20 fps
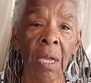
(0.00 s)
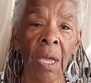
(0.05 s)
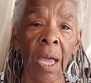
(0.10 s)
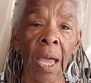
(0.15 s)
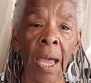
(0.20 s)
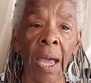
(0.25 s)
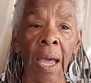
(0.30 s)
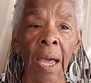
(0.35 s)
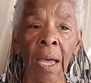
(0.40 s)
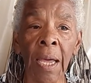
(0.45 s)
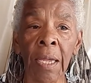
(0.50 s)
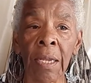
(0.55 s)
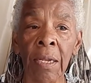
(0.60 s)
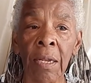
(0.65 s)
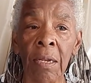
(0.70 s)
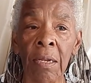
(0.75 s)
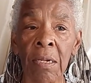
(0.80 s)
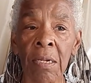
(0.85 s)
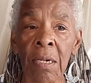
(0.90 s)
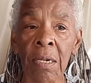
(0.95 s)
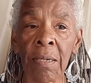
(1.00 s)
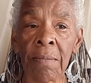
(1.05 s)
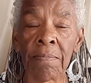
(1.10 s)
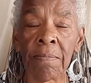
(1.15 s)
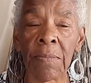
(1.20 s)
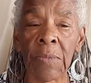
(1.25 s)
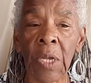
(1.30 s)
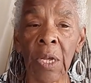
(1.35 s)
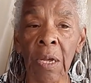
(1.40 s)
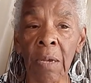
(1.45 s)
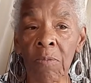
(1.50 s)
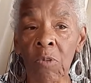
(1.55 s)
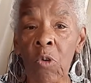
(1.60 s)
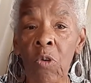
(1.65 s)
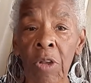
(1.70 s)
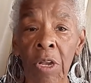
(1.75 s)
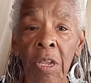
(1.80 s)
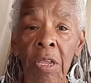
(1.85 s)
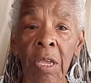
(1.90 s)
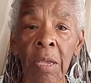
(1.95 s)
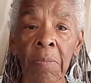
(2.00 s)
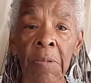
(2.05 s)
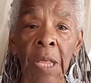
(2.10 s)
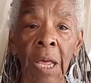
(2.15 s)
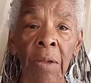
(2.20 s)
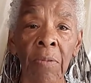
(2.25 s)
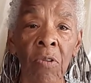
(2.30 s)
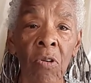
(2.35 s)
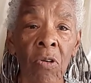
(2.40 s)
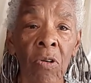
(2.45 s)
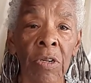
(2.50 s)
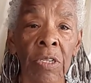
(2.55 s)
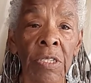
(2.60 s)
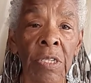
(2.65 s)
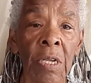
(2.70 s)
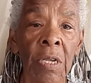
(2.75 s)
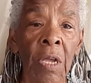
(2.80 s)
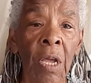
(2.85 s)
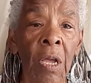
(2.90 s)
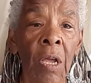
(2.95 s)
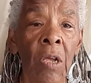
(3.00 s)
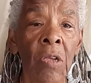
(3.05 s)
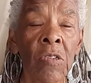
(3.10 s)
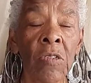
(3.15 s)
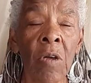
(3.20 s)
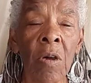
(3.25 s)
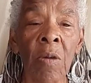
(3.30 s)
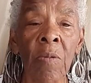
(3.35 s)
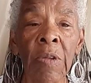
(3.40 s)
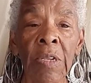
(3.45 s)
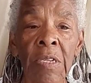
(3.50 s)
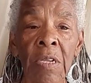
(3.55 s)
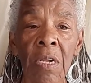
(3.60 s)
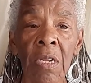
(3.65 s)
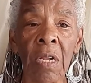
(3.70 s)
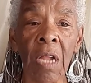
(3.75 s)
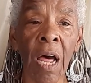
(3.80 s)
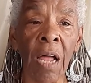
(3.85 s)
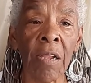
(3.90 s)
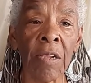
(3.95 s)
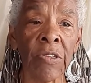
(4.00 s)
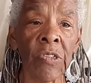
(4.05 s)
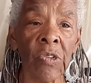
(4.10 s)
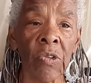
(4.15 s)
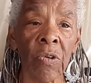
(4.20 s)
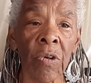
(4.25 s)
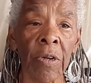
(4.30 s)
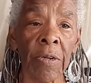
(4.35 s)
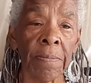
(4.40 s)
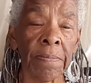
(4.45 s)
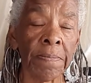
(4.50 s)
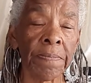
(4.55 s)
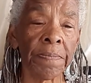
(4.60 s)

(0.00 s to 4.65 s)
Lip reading: And I'm going to keep that, of course. So I went to the dollar store